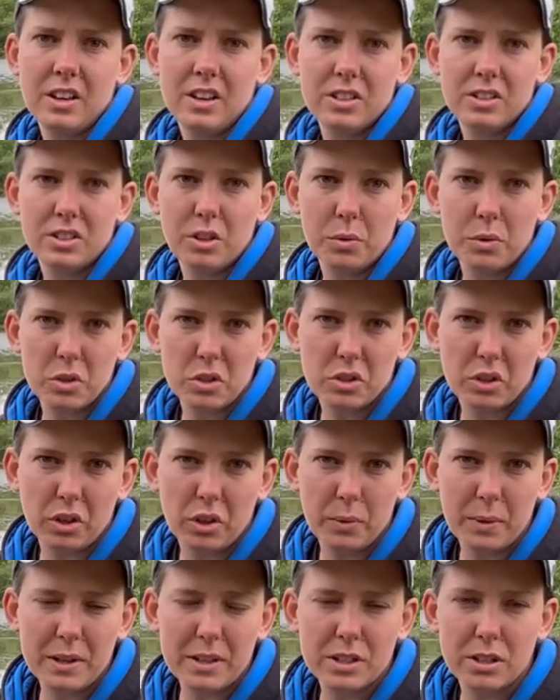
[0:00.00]
So we're just going
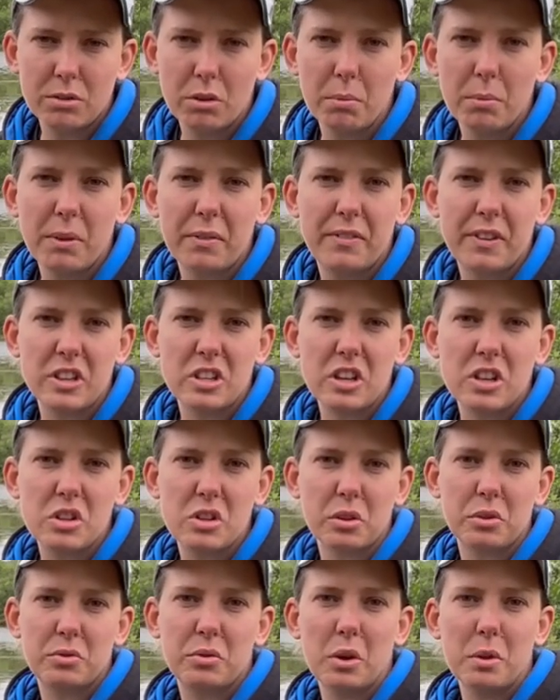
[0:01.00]
to interrupt the fishing
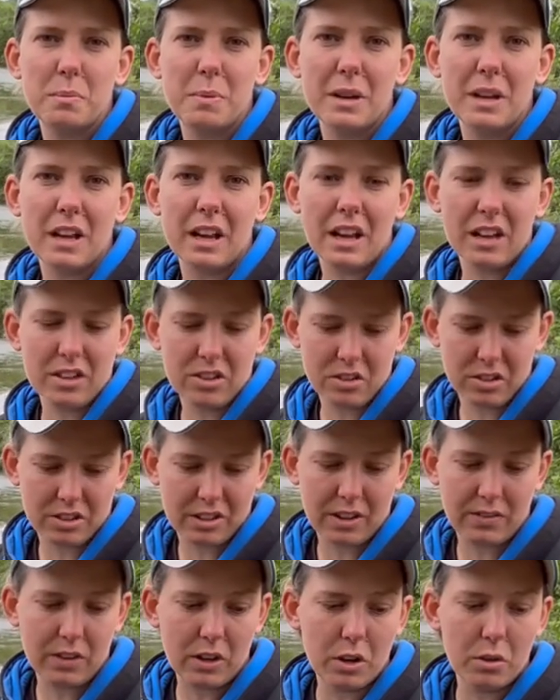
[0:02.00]
just for a minute and just
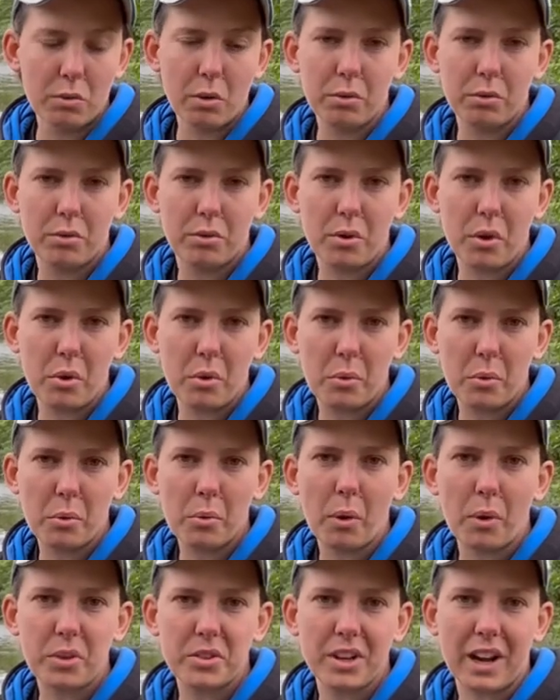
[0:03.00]
give you a run through
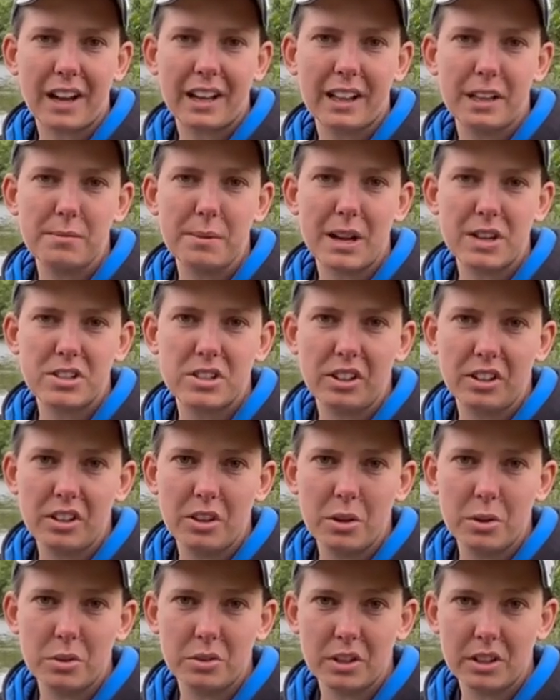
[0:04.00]
what tackle I'm actually
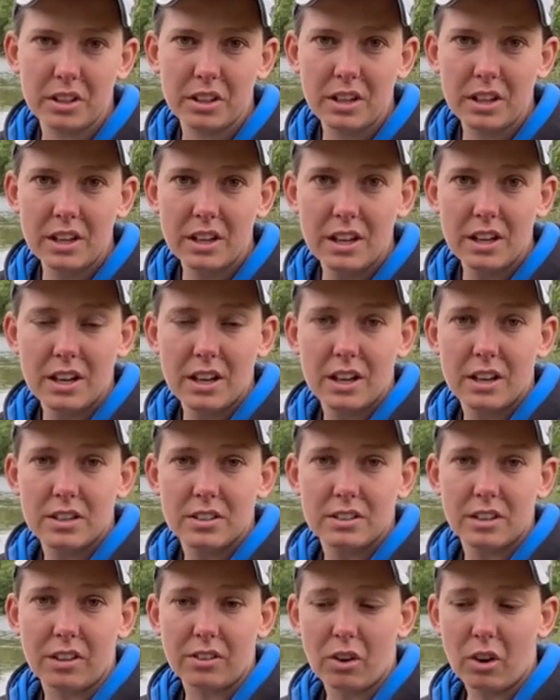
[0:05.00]
using.
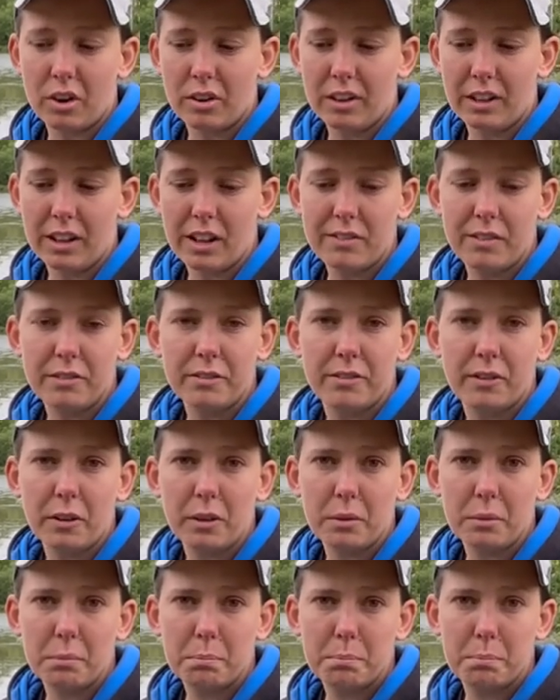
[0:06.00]
So I've got an 11
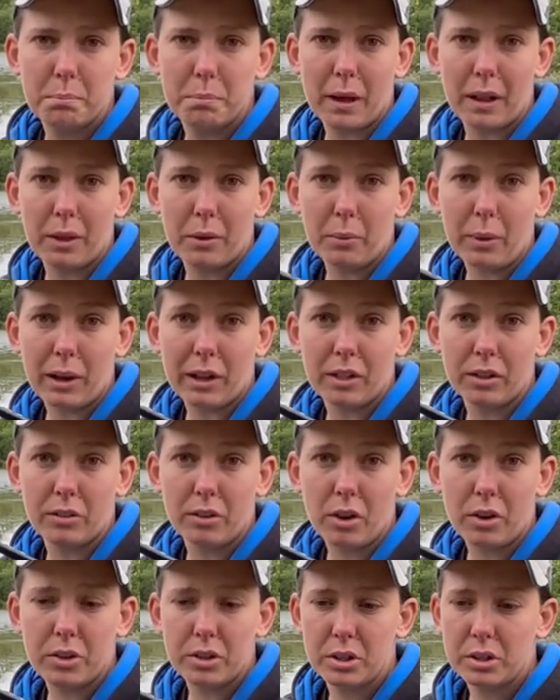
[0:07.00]
foot pellet waggler
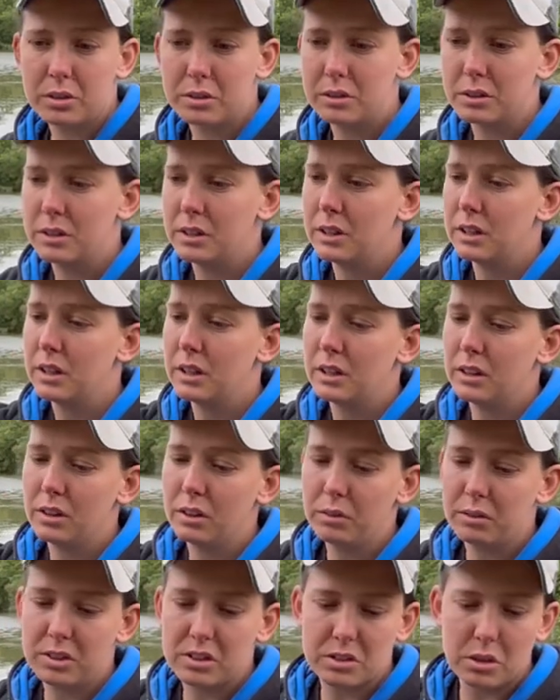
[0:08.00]
rod,
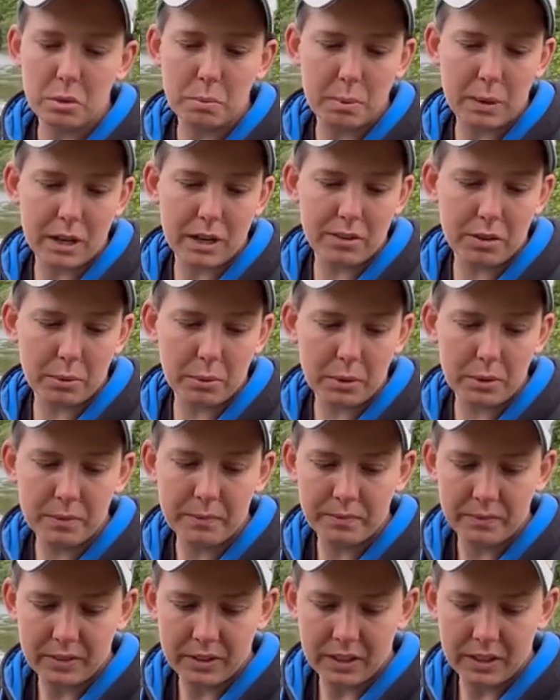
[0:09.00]
lovely superior one.